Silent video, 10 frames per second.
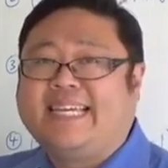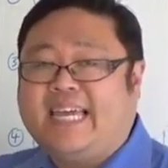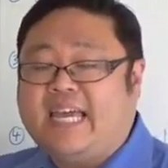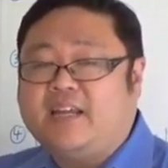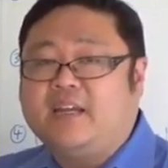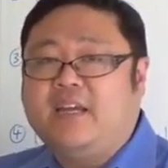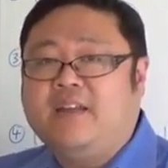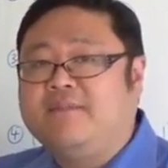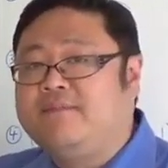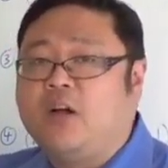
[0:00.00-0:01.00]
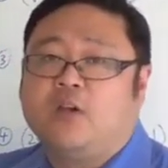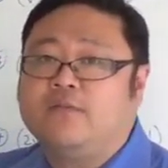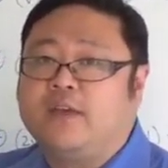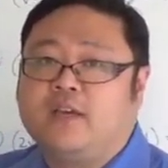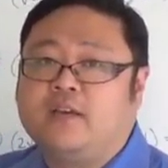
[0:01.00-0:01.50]
get
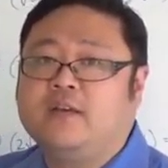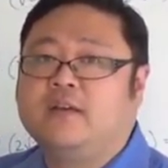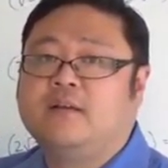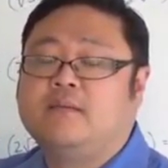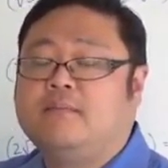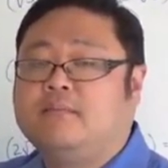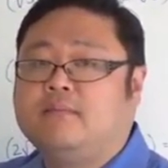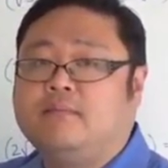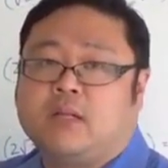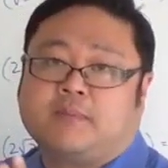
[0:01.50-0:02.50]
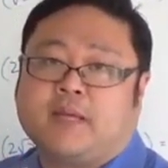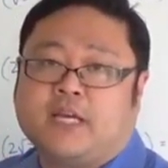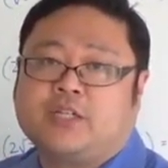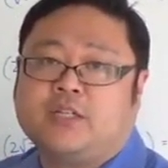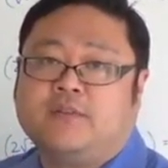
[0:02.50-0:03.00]
involving
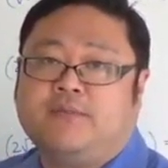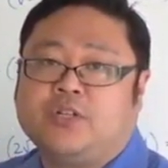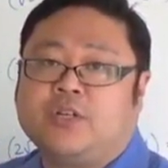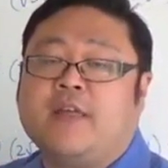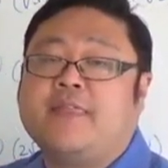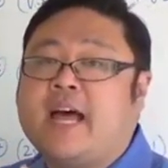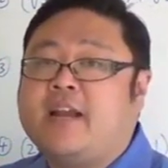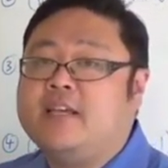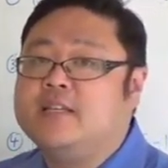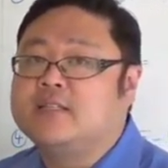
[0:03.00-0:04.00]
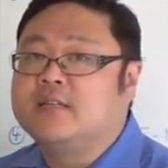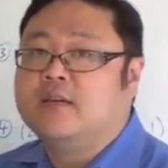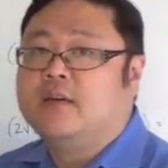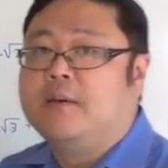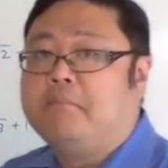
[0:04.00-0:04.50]
multiplication and division, and that is
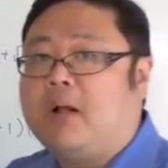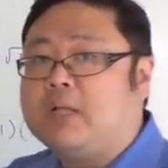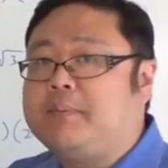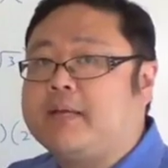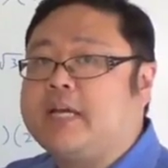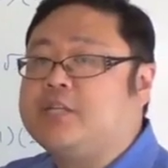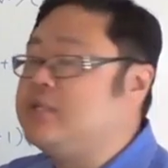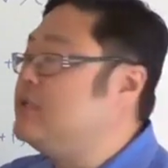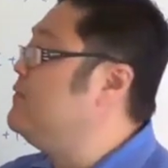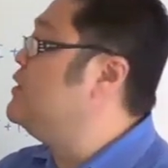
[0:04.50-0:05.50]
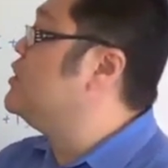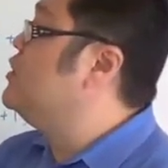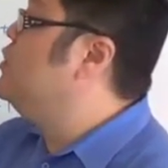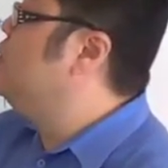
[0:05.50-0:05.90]
multiplication and division